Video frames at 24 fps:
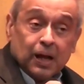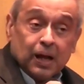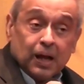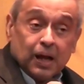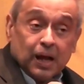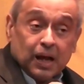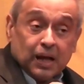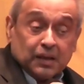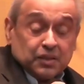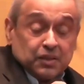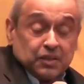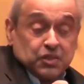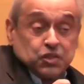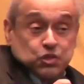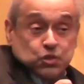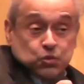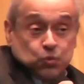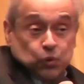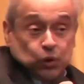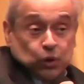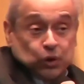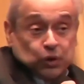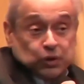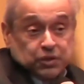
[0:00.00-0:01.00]
And this is
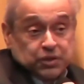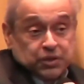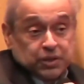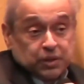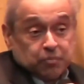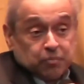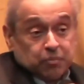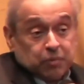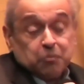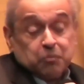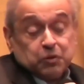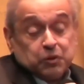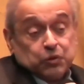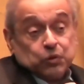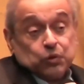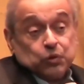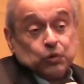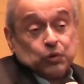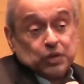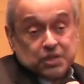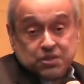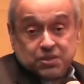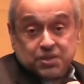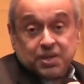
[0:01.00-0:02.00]
what Mahmudur
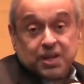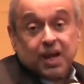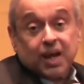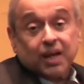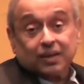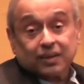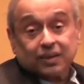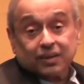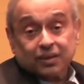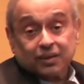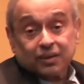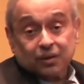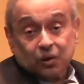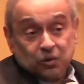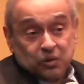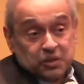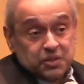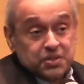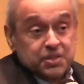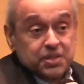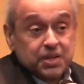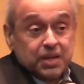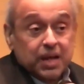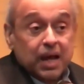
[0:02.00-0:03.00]
has done all
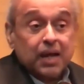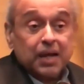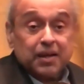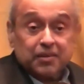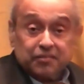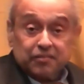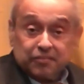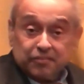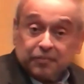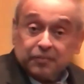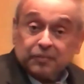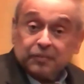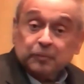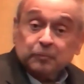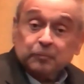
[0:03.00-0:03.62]
his life,